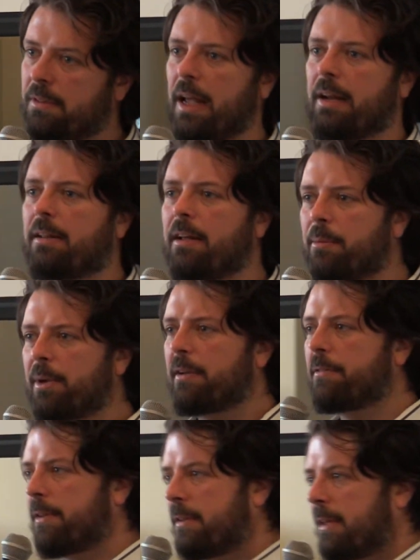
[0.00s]
and a little bit
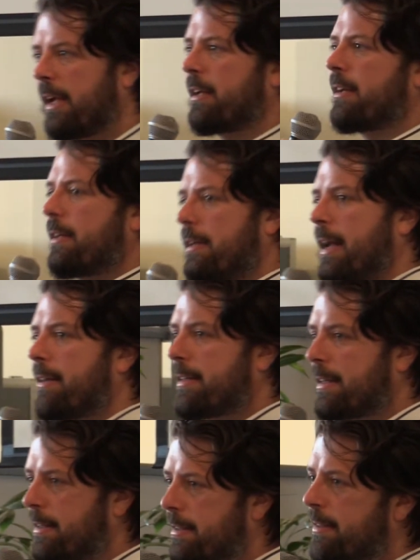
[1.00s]
of like classic